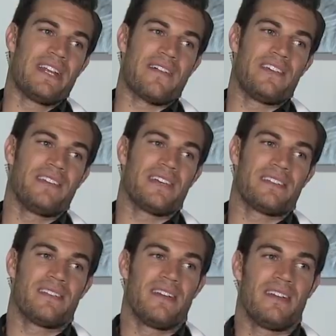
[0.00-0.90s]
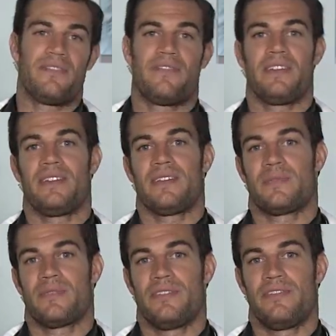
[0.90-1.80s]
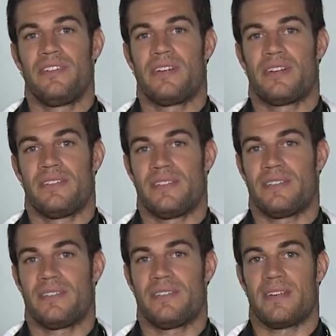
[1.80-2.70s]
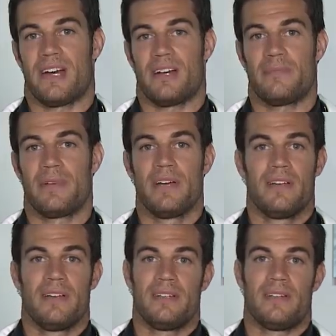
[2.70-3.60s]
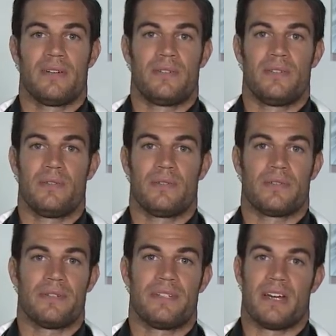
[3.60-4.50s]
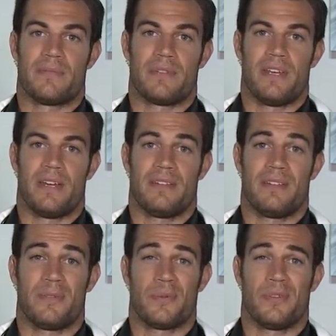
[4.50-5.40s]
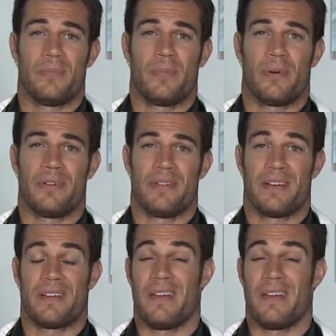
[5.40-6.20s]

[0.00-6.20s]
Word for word: Having designated feedings where you feed a consistent time, you know, 2 or 3 times a day, I think is really important, and that can